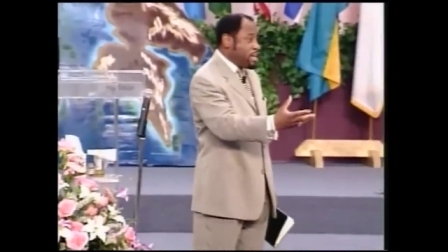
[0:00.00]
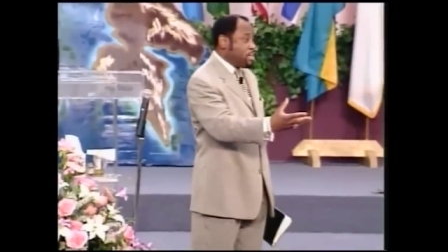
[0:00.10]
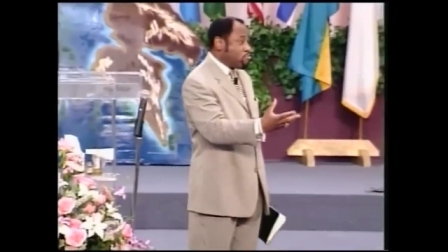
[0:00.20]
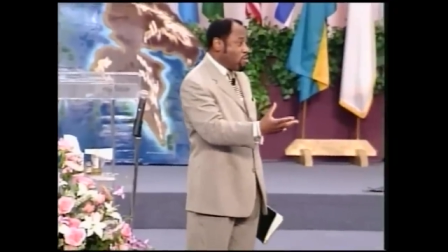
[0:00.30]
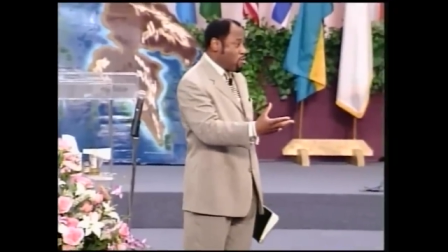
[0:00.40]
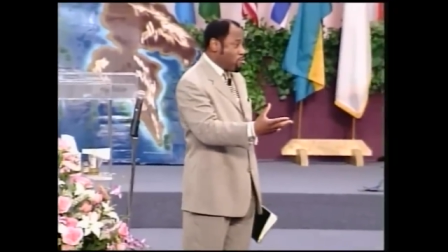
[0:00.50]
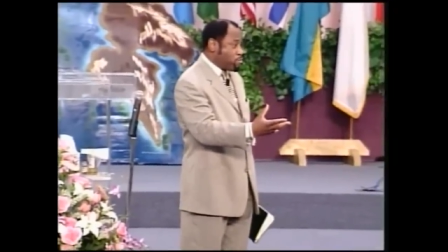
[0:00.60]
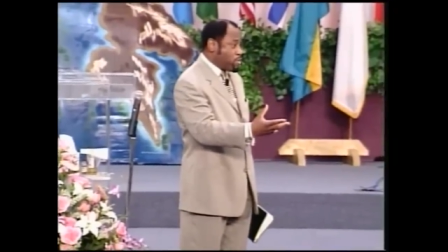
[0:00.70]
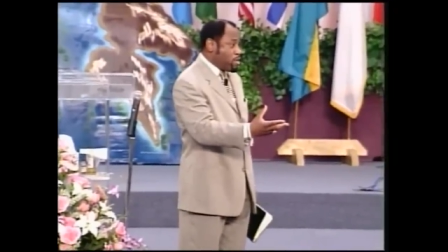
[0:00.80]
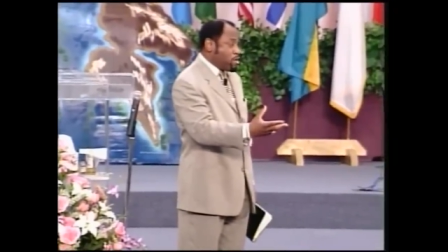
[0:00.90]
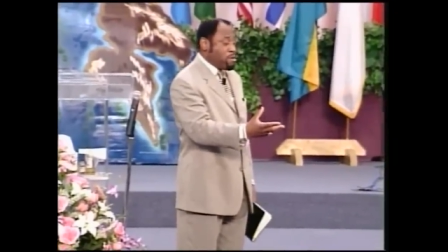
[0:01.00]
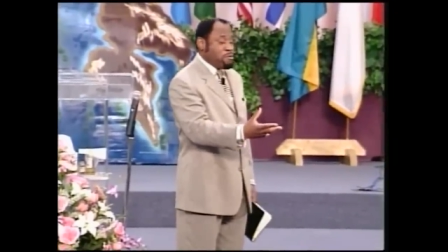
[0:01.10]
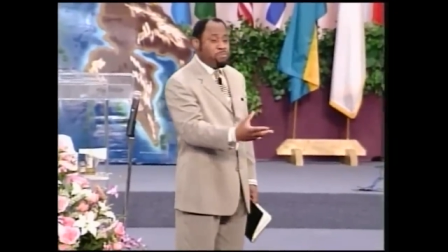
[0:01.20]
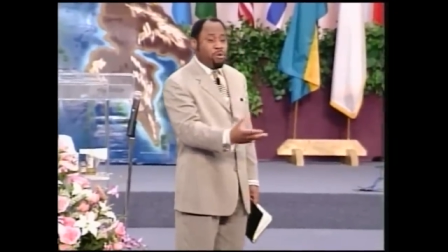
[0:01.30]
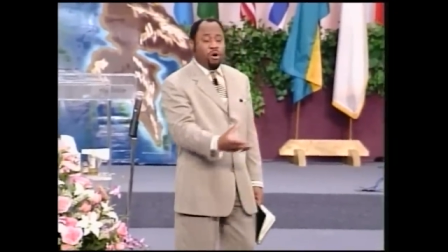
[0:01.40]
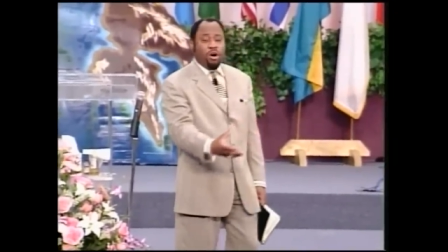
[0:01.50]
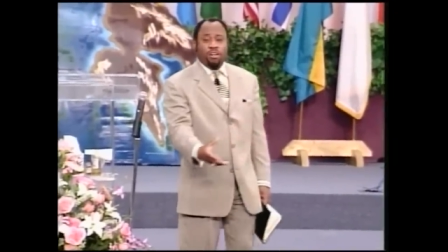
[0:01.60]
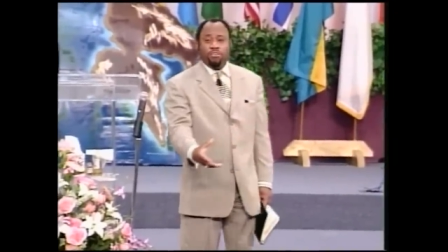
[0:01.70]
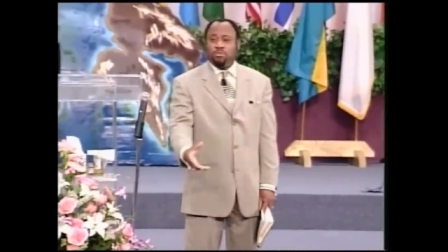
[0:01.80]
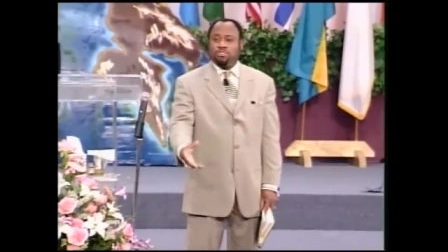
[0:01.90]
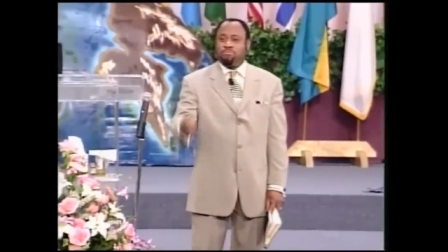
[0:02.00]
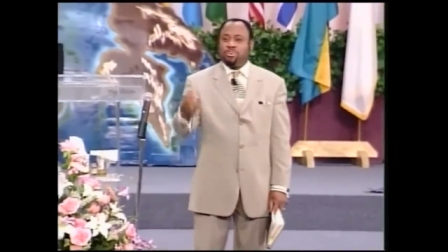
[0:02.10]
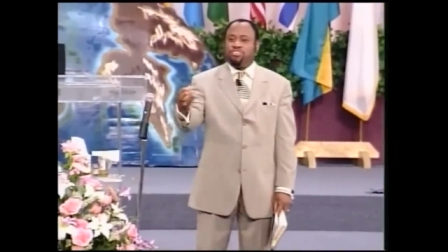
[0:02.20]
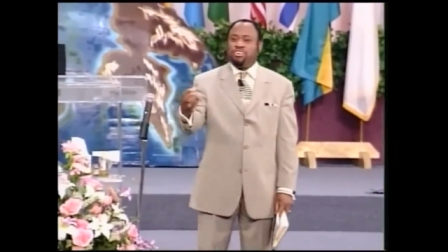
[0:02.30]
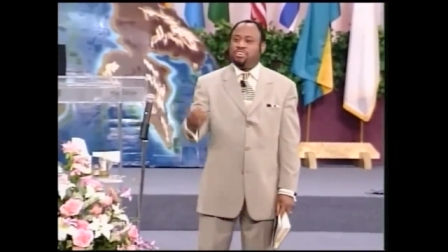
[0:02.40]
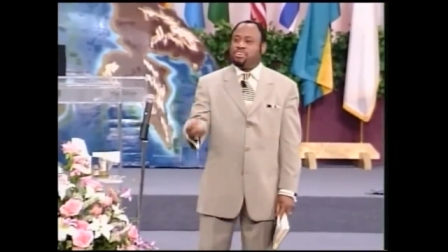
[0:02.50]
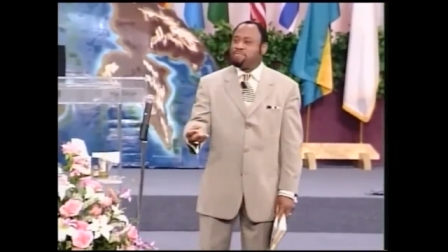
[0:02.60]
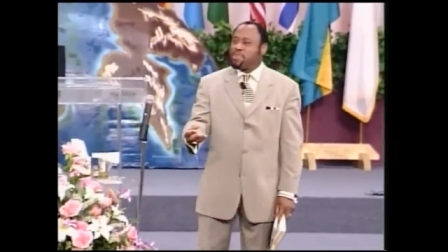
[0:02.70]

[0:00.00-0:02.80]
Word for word: in Rome. Paul was preaching